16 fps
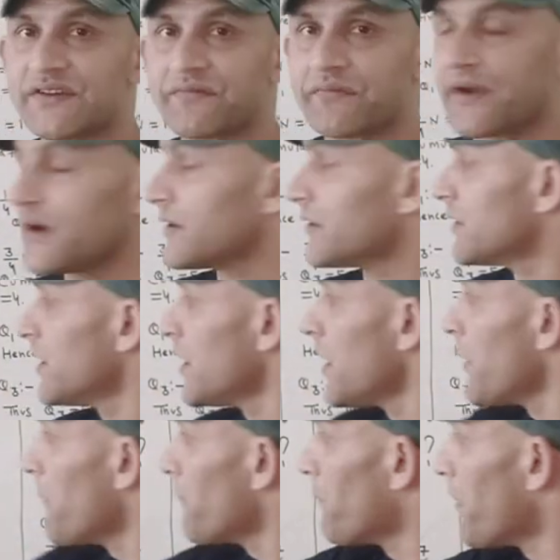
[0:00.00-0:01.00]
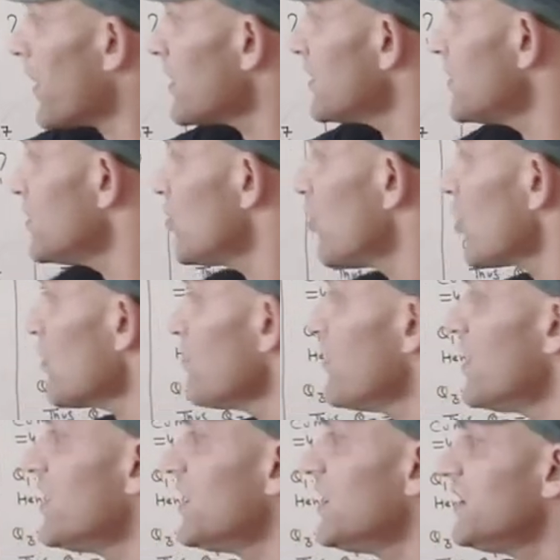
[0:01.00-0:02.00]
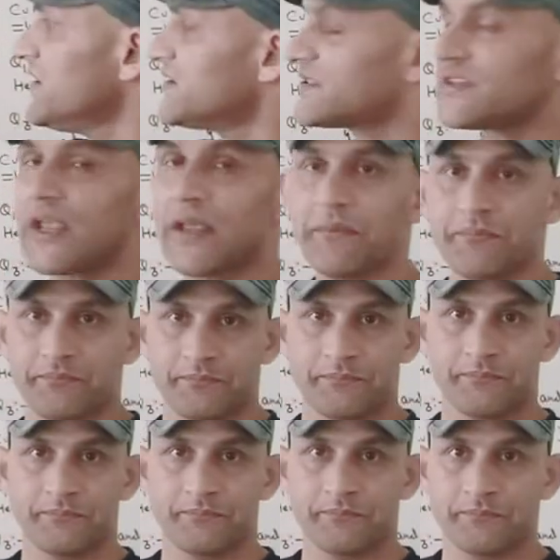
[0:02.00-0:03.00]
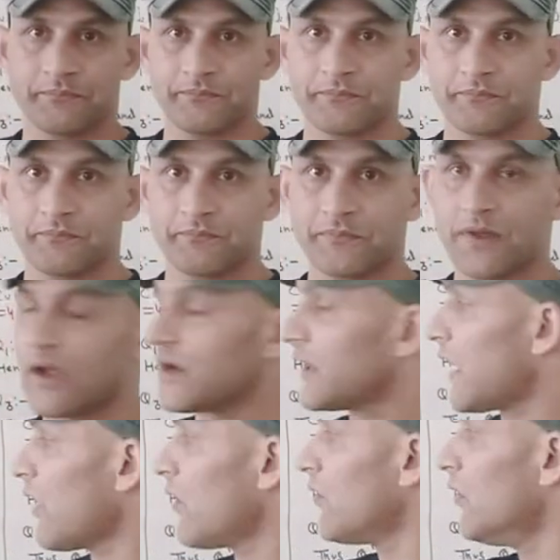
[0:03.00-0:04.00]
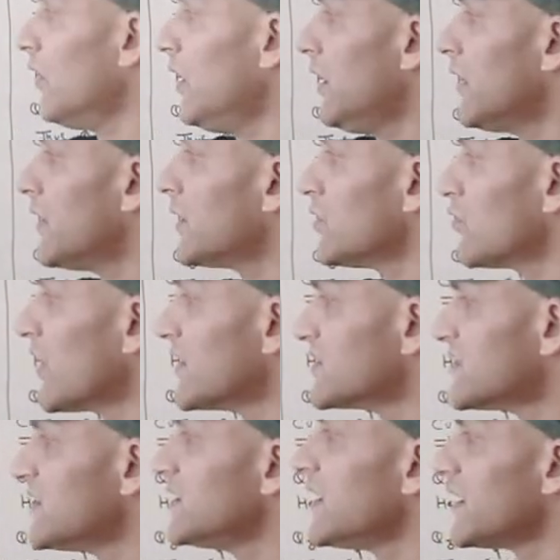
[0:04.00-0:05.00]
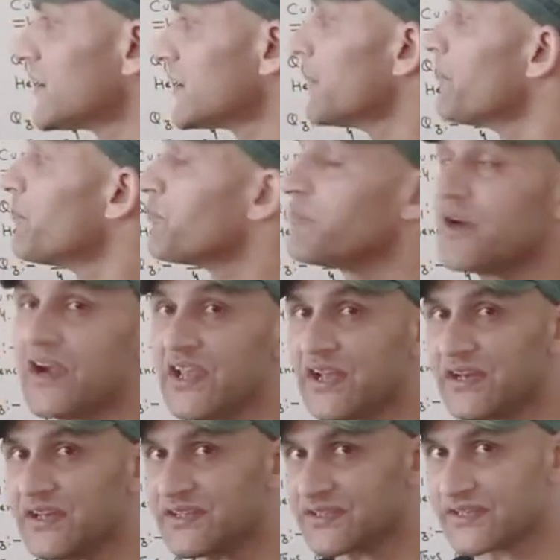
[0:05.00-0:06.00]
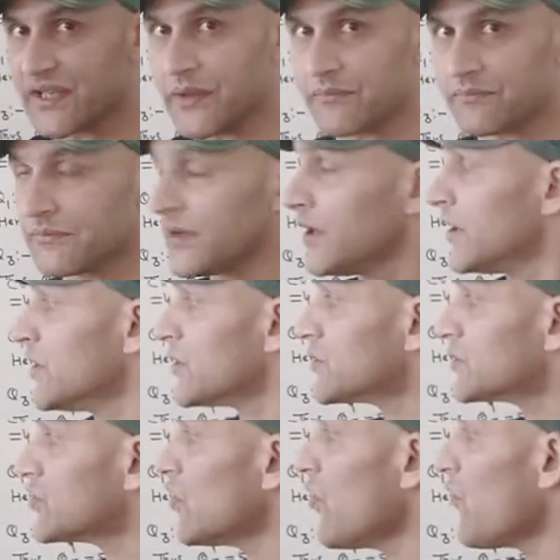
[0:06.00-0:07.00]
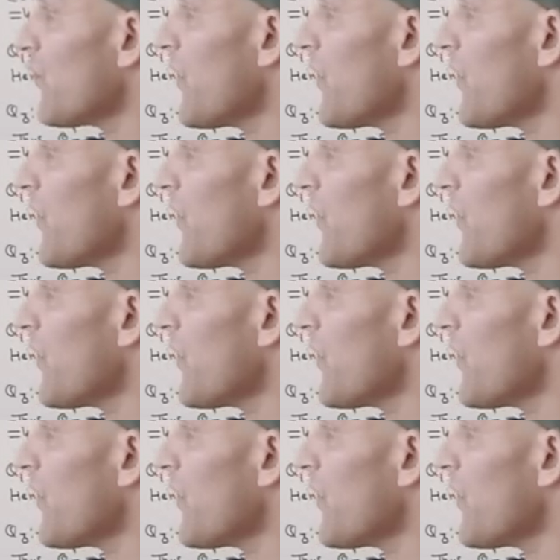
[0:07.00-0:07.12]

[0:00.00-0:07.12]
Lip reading: different. But your median is same. Now you can see that median is same. So